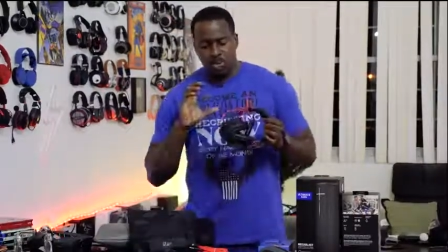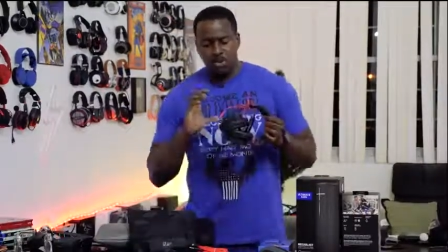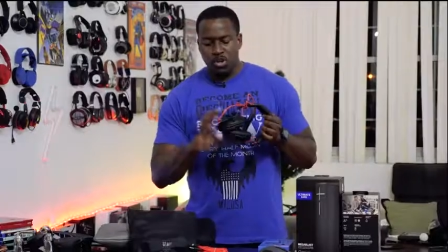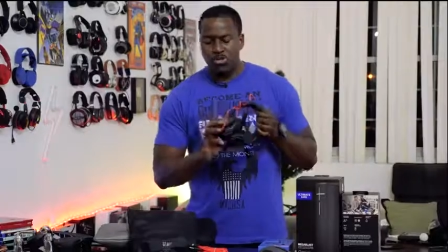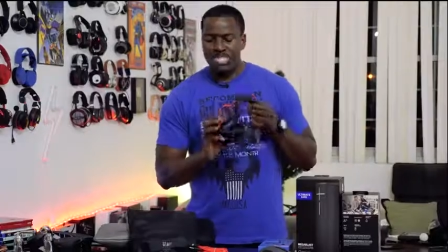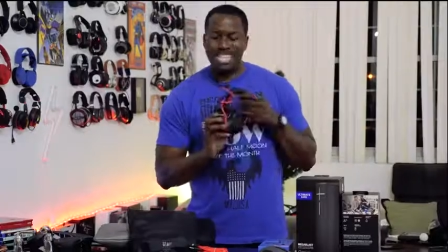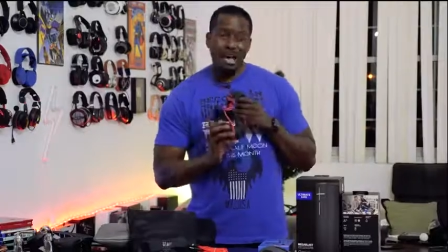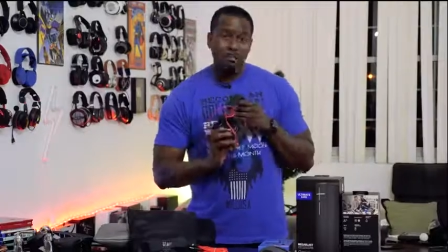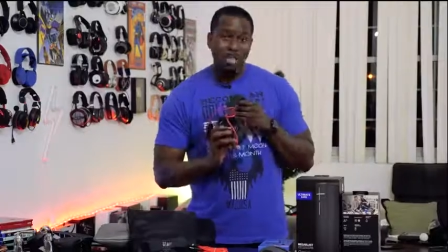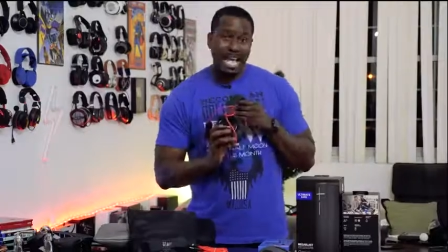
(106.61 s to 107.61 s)
We've got the
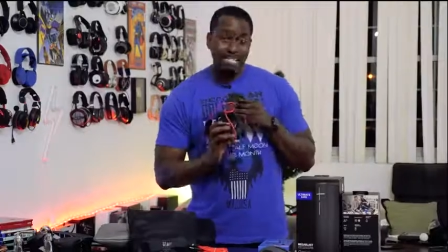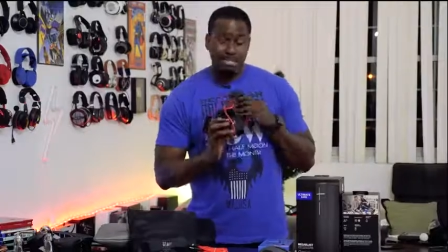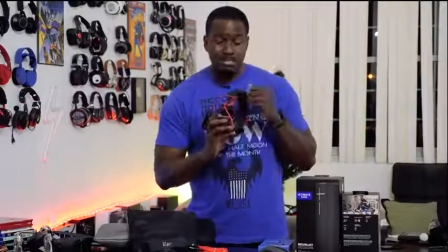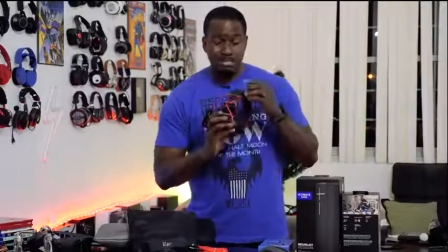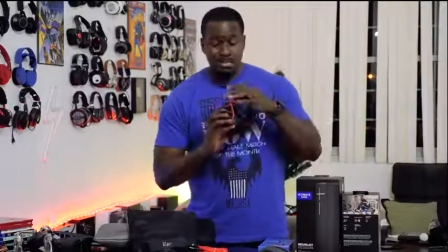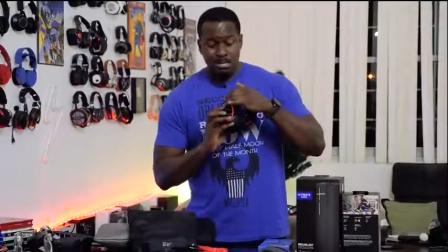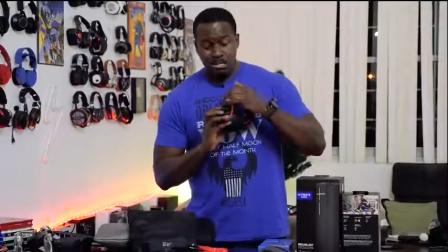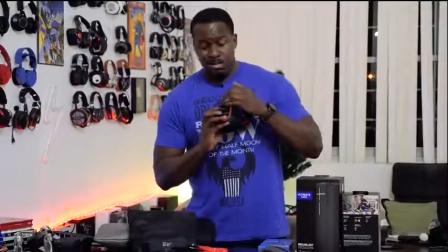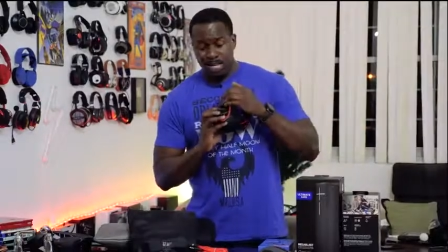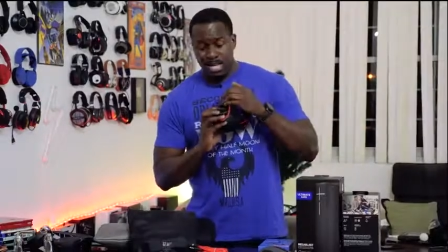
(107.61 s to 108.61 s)
Sound Blaster
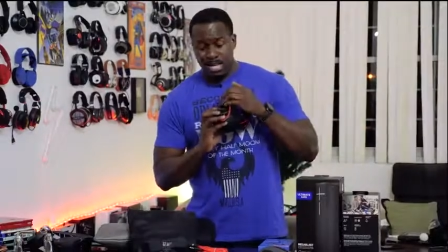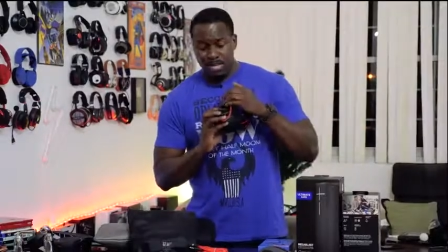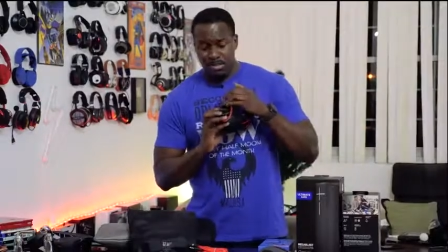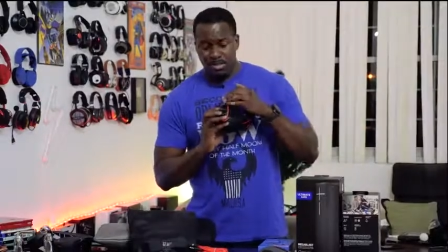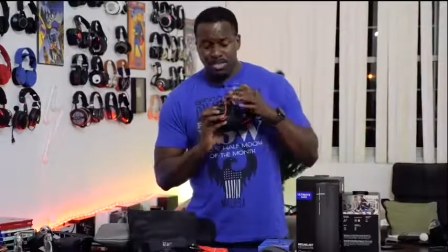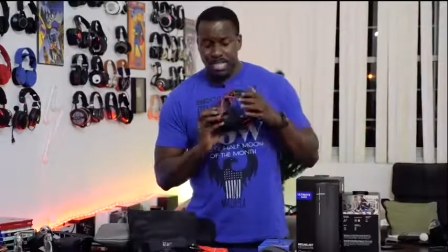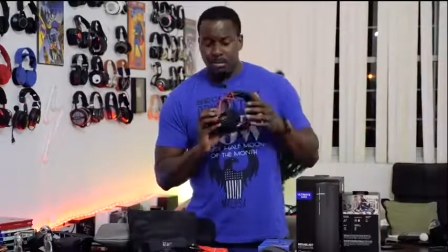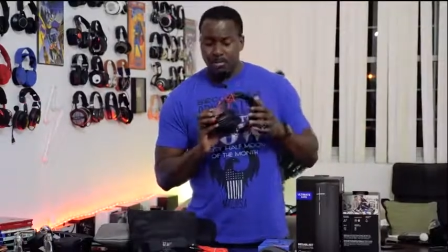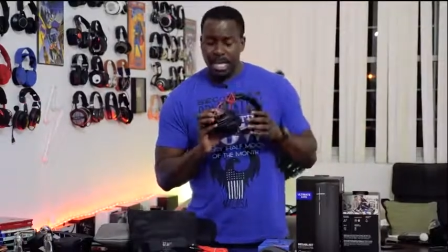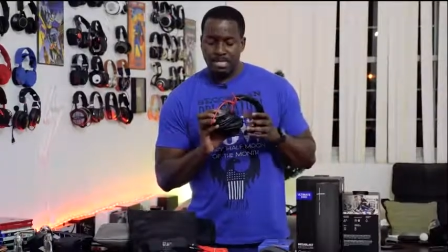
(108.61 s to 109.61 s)
right here, the
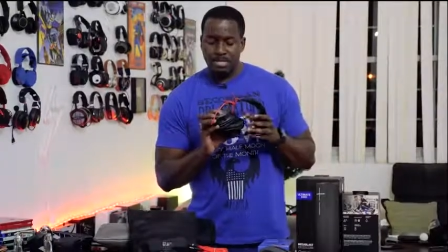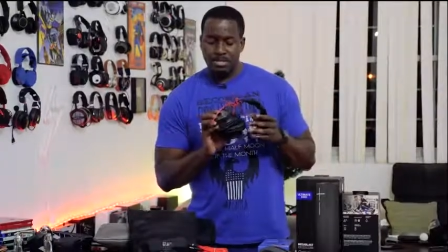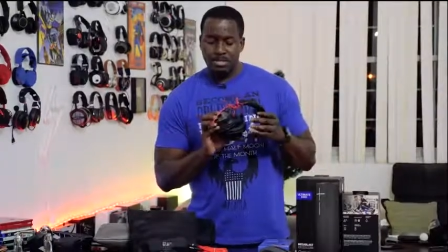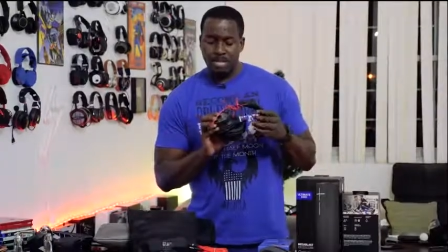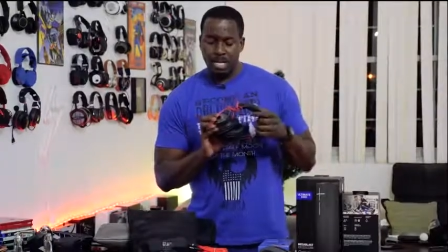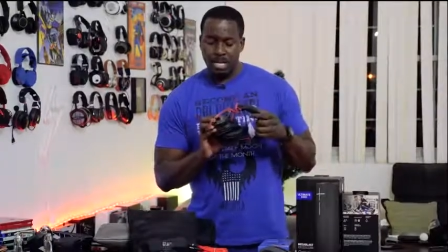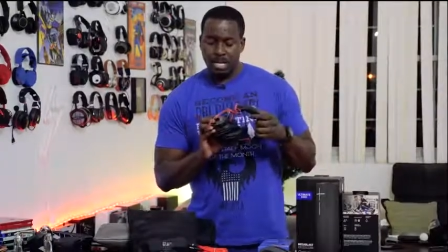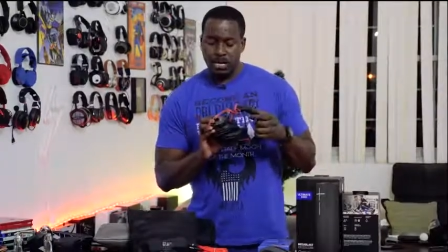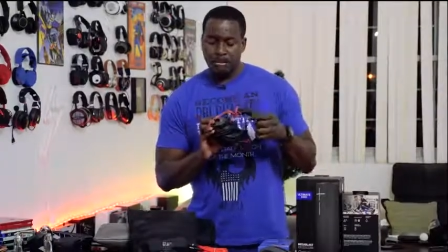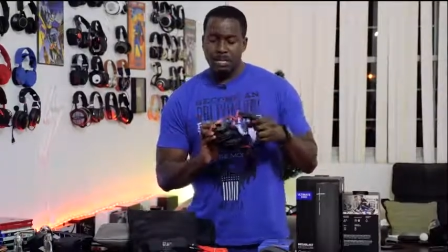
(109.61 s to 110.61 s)
Sound Blaster
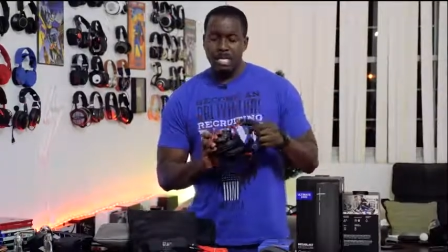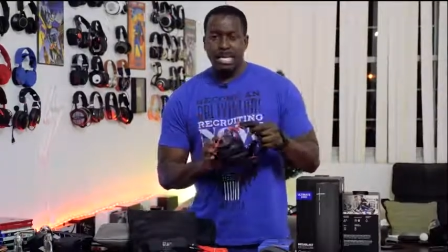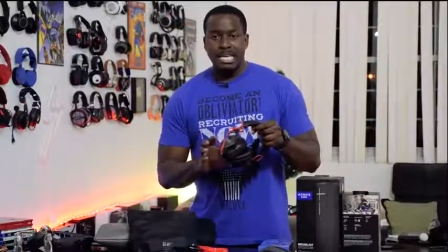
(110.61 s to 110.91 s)
um,